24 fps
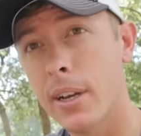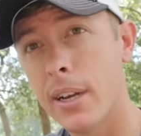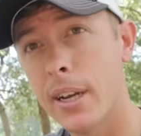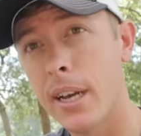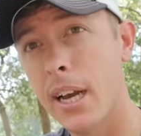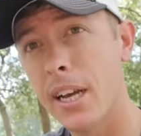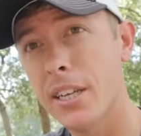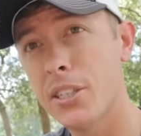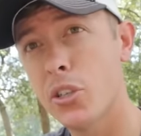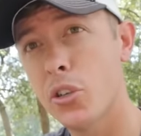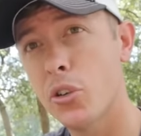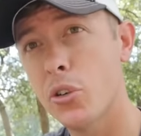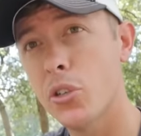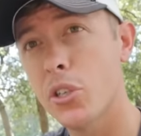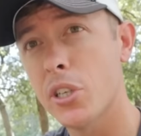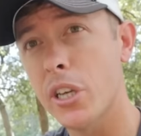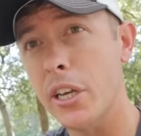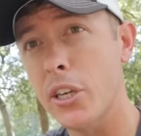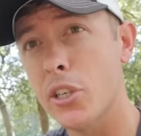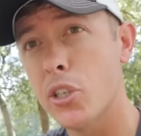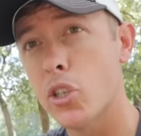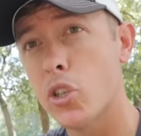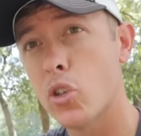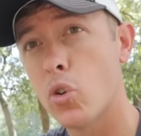Guys, there's
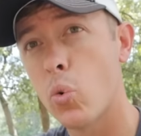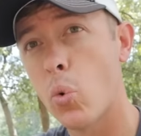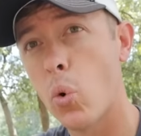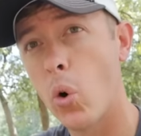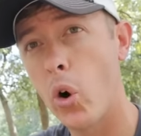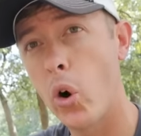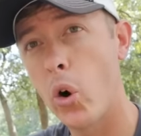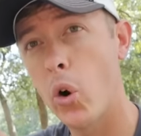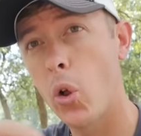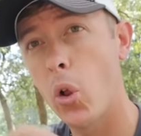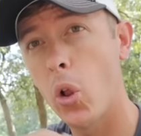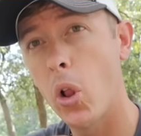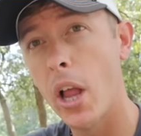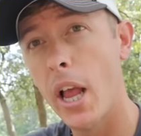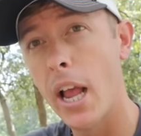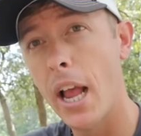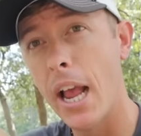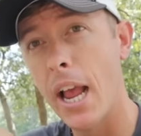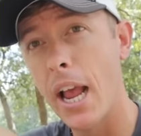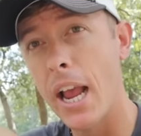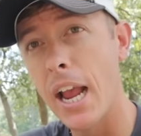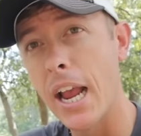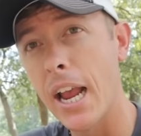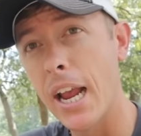a squirrel
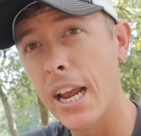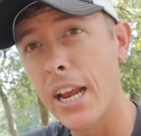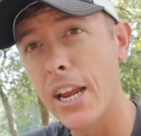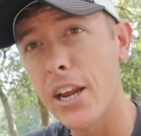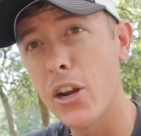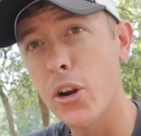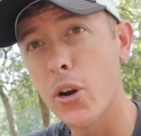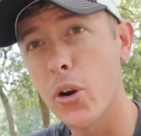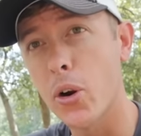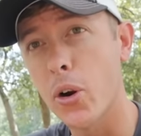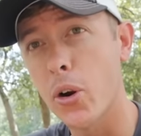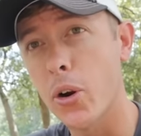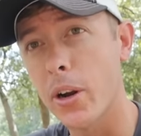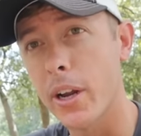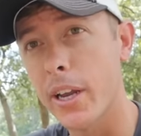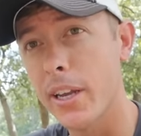here.